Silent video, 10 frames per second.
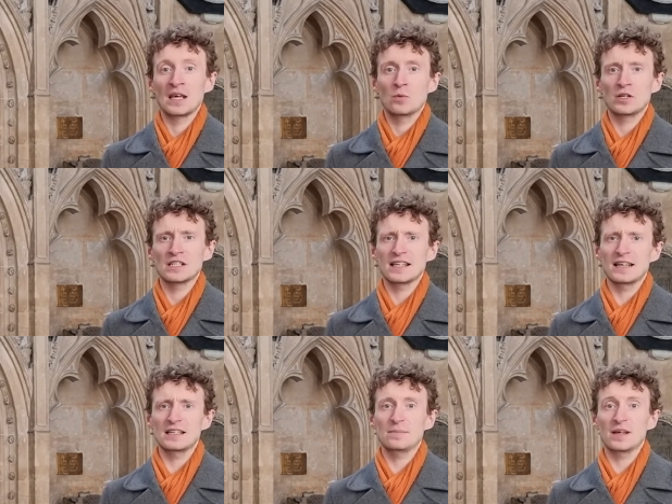which
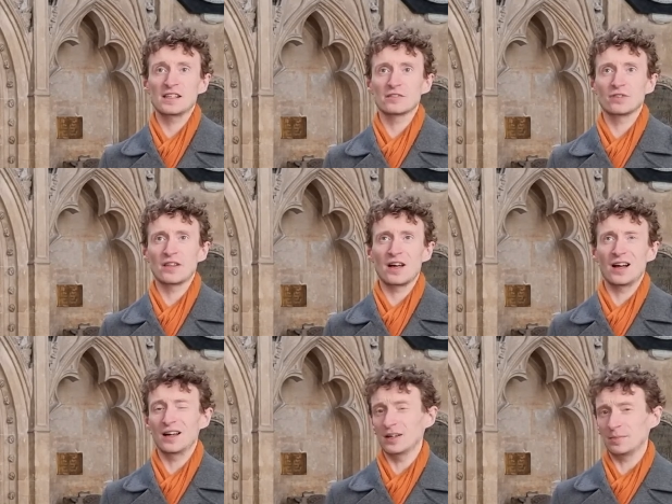sadly bears the
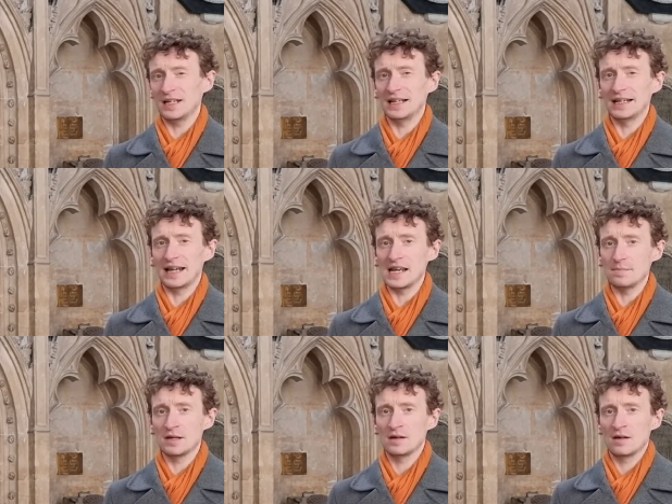rather unappealing
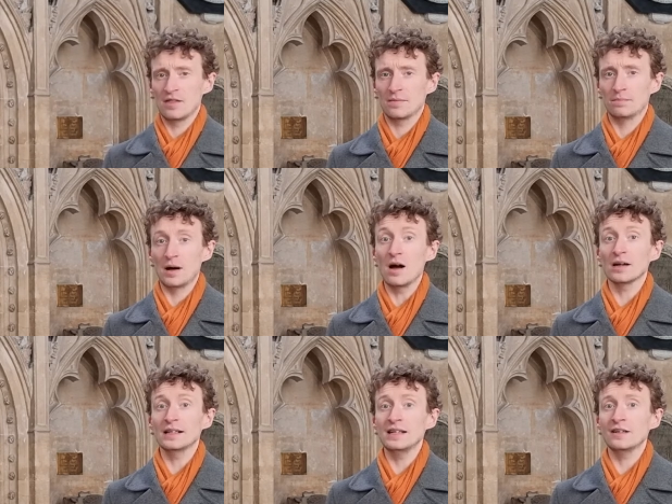name, the
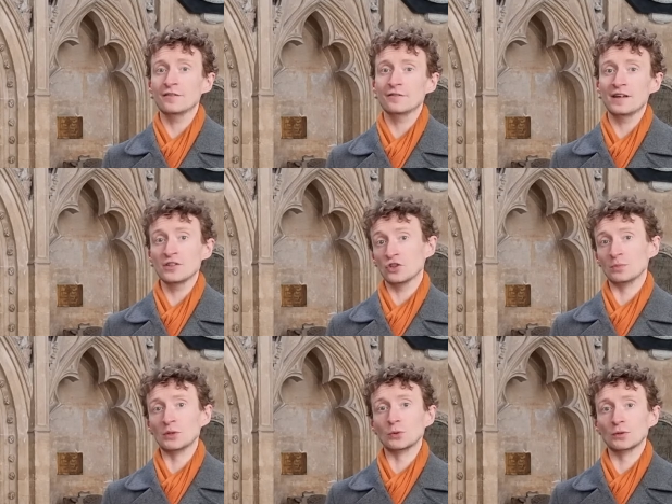Berkeley
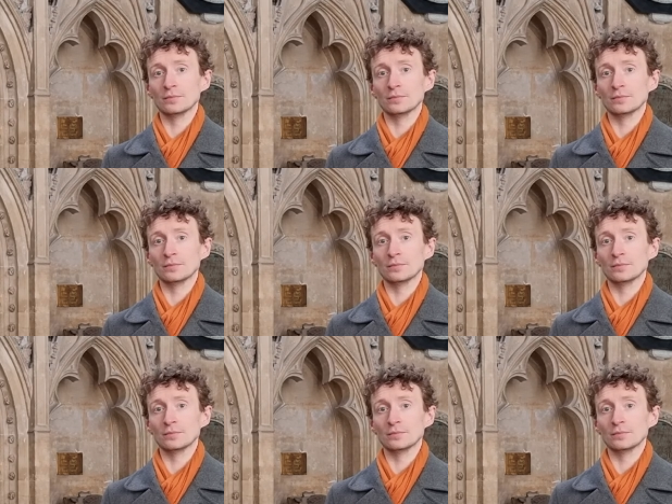Vestibule.